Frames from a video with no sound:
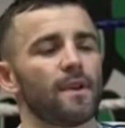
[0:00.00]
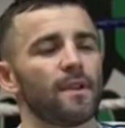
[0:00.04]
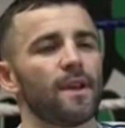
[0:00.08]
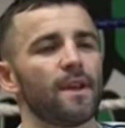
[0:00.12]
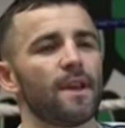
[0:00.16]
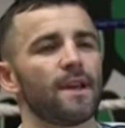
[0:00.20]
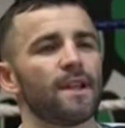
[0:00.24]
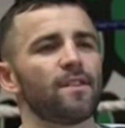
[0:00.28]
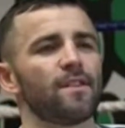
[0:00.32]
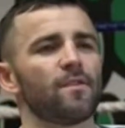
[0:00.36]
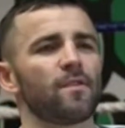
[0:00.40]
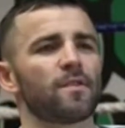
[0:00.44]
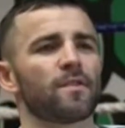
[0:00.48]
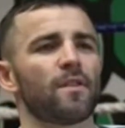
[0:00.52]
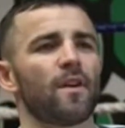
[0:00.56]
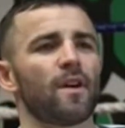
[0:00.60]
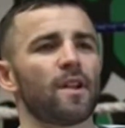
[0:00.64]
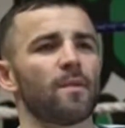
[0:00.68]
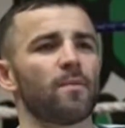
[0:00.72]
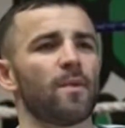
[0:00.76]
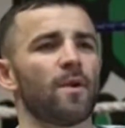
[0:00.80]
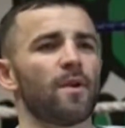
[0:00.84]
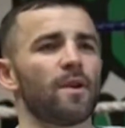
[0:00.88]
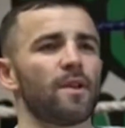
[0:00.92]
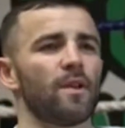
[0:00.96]
Yeah, this is all
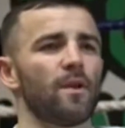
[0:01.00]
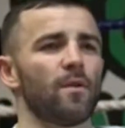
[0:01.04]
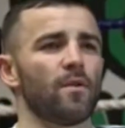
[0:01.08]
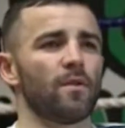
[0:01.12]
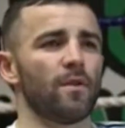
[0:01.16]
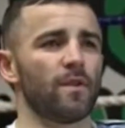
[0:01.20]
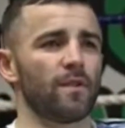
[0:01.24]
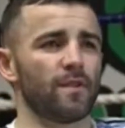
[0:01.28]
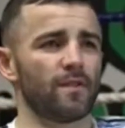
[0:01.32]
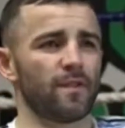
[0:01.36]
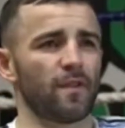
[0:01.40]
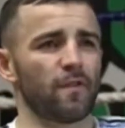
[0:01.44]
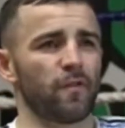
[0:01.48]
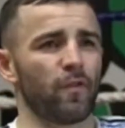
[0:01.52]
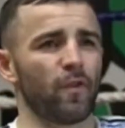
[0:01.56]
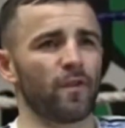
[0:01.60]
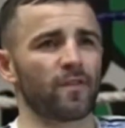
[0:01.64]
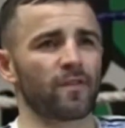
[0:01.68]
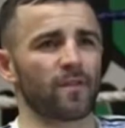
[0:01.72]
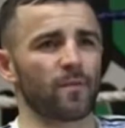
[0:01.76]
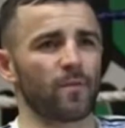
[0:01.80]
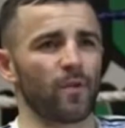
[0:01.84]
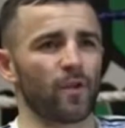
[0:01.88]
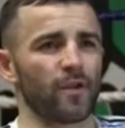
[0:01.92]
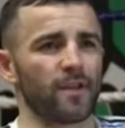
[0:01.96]
about, you know, it's the
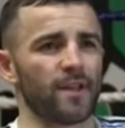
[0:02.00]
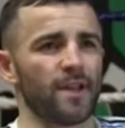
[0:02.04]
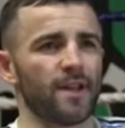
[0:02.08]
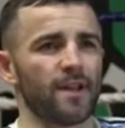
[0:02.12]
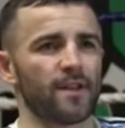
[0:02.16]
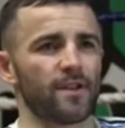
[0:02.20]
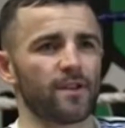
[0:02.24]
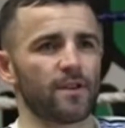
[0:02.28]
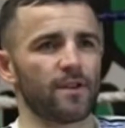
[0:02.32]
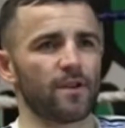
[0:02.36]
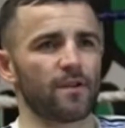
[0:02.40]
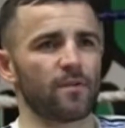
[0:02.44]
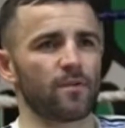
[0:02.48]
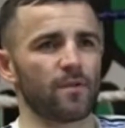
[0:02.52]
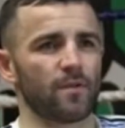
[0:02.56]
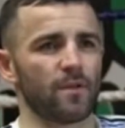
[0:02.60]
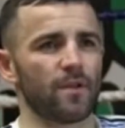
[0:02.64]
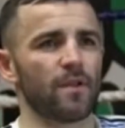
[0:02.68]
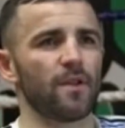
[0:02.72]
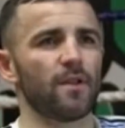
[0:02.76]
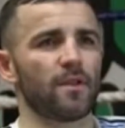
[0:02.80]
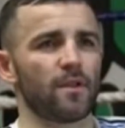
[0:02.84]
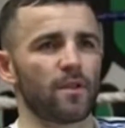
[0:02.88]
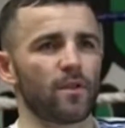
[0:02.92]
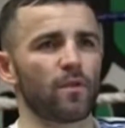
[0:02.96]
fights I need, you know. I
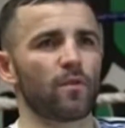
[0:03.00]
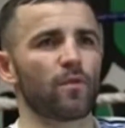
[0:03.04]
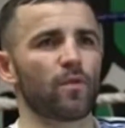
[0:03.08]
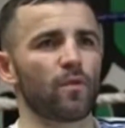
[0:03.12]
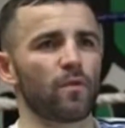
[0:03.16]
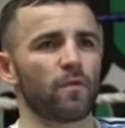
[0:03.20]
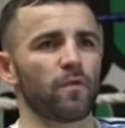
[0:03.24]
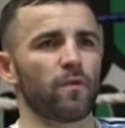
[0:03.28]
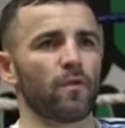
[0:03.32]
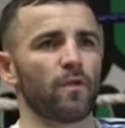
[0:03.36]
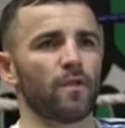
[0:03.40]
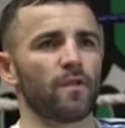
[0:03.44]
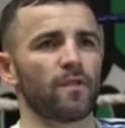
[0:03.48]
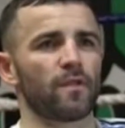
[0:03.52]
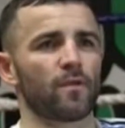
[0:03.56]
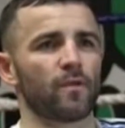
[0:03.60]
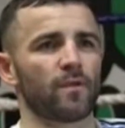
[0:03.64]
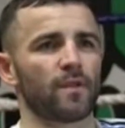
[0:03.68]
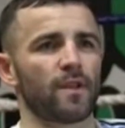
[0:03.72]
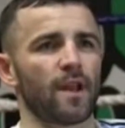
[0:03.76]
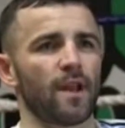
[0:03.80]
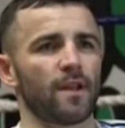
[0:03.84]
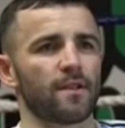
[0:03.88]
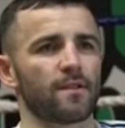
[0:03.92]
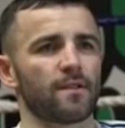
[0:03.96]
need good fights,
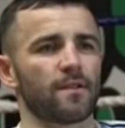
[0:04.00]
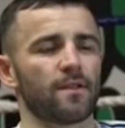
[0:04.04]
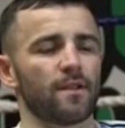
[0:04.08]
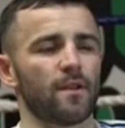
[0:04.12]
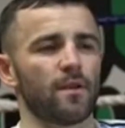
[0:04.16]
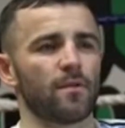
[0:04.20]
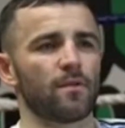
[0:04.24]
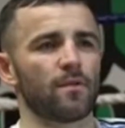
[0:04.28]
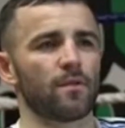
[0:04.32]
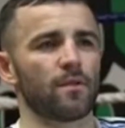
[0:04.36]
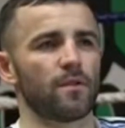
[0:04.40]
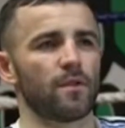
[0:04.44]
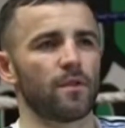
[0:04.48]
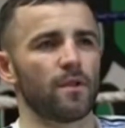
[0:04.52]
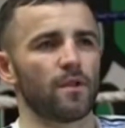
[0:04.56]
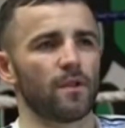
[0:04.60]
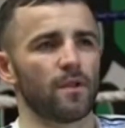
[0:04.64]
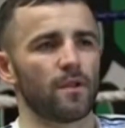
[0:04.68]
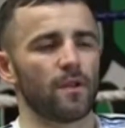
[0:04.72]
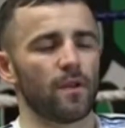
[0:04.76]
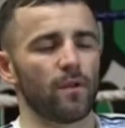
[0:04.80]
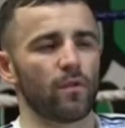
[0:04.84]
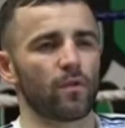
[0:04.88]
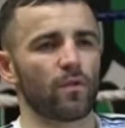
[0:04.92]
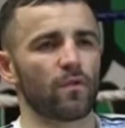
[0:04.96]
good tests, you know, and
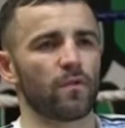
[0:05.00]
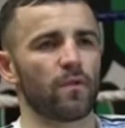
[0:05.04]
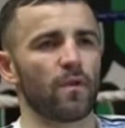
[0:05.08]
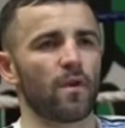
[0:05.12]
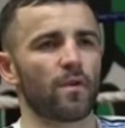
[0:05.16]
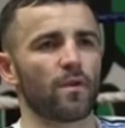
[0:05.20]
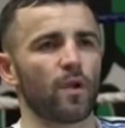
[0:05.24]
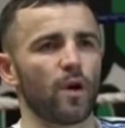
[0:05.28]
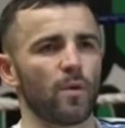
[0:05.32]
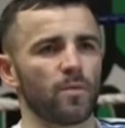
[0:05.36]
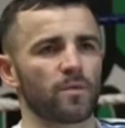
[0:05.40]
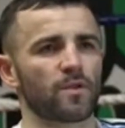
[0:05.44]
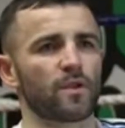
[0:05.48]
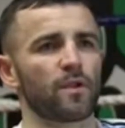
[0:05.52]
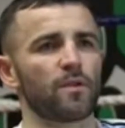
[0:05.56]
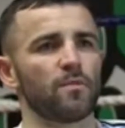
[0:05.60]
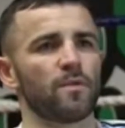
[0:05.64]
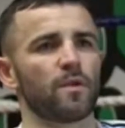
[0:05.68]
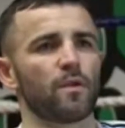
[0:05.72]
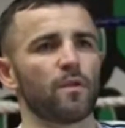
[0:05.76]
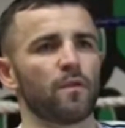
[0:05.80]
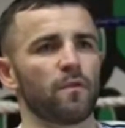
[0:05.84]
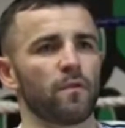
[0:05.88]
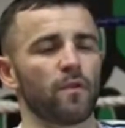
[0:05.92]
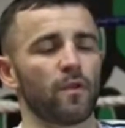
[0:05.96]
looking forward. I hope it's going to
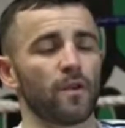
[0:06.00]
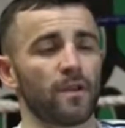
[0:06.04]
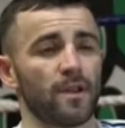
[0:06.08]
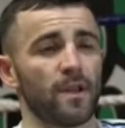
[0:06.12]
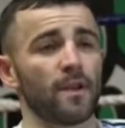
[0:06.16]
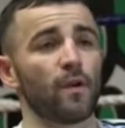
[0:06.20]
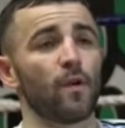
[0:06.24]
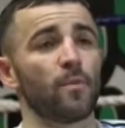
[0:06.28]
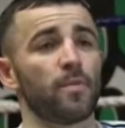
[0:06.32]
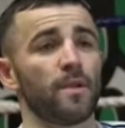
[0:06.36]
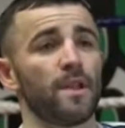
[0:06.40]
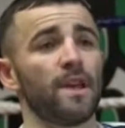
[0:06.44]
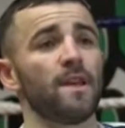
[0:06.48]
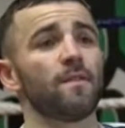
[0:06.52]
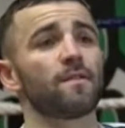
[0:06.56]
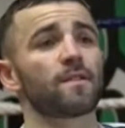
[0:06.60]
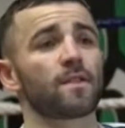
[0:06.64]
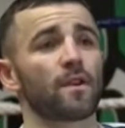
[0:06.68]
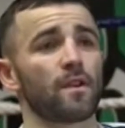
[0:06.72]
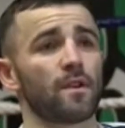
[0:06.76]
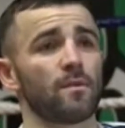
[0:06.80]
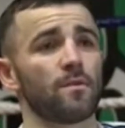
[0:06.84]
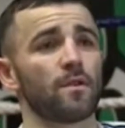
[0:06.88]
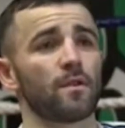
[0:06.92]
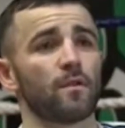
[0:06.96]
be a good fight. I believe it's
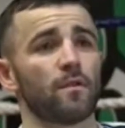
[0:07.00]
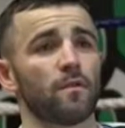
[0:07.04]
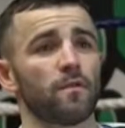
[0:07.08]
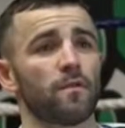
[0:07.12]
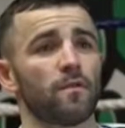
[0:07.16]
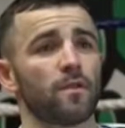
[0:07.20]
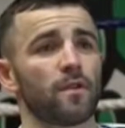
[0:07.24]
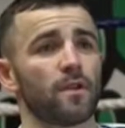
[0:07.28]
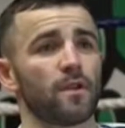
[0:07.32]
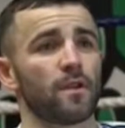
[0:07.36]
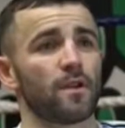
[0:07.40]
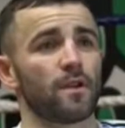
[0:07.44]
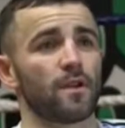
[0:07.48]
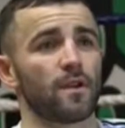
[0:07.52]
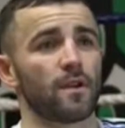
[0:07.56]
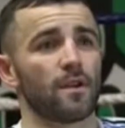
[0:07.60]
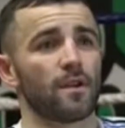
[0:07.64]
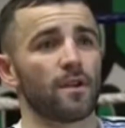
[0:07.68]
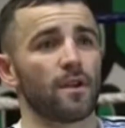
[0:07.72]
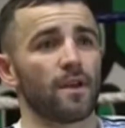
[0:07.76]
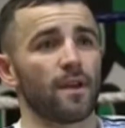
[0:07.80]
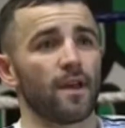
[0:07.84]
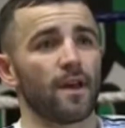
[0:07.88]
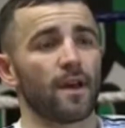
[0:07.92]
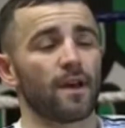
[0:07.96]
going to be a good fight.
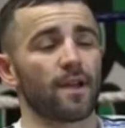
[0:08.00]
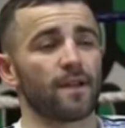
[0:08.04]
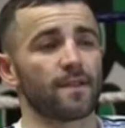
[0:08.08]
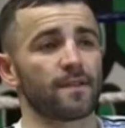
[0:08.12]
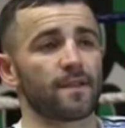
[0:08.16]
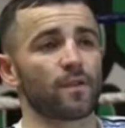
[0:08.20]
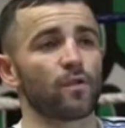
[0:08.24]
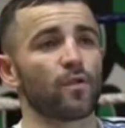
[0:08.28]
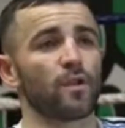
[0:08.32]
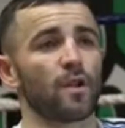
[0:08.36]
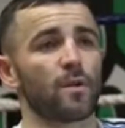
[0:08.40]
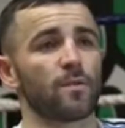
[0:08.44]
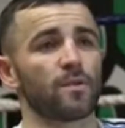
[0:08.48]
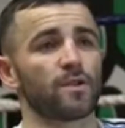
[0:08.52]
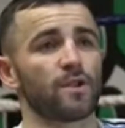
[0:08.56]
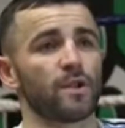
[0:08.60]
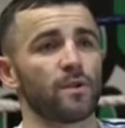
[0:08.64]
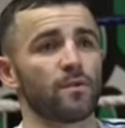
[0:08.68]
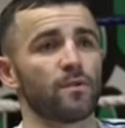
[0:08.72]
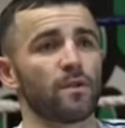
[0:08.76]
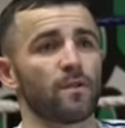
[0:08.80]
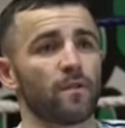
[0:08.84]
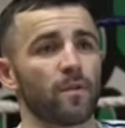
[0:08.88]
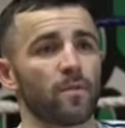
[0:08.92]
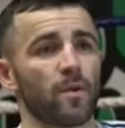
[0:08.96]
And it's a good
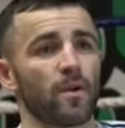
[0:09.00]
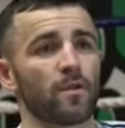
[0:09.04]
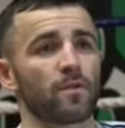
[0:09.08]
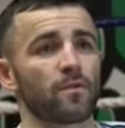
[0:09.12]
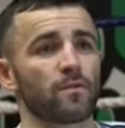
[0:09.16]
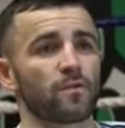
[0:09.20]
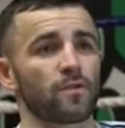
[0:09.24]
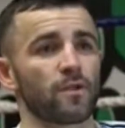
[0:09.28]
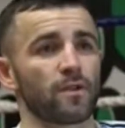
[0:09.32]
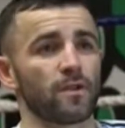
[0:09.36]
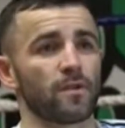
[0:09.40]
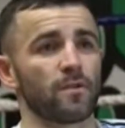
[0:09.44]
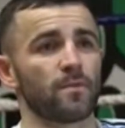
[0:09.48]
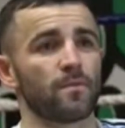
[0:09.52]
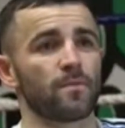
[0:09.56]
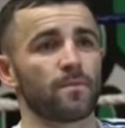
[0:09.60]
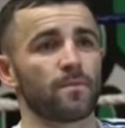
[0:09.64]
opportunity for both of us, you know.